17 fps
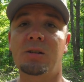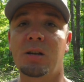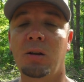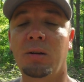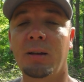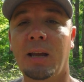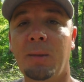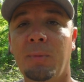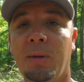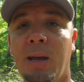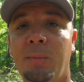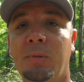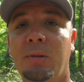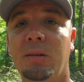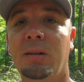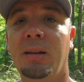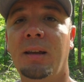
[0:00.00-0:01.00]
your trail cam game
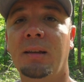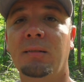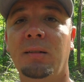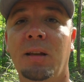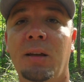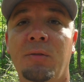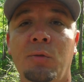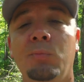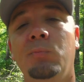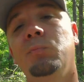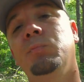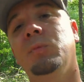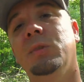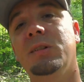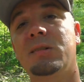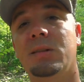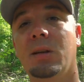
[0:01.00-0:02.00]
to the next level,
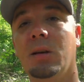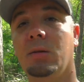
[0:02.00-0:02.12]
let's